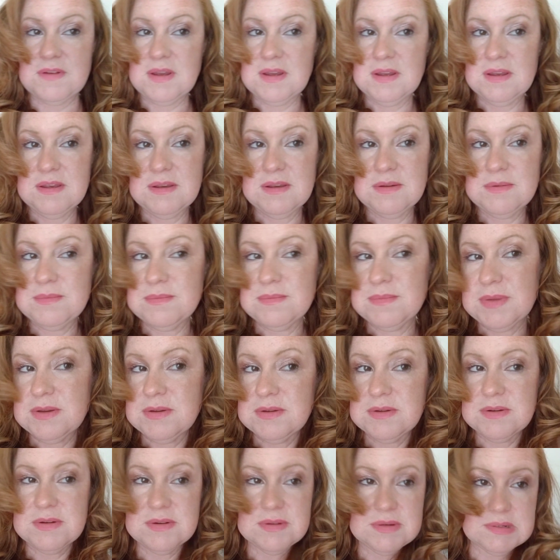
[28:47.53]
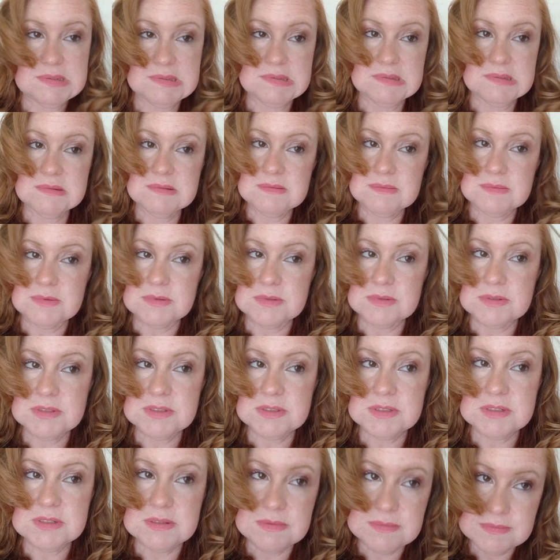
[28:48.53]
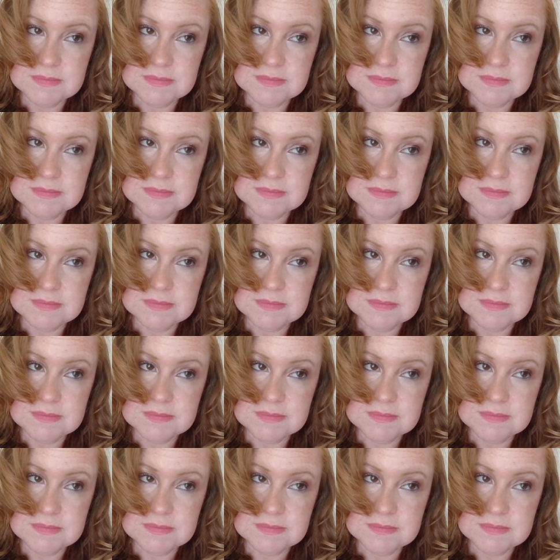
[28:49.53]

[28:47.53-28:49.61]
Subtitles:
I'm a good enough person.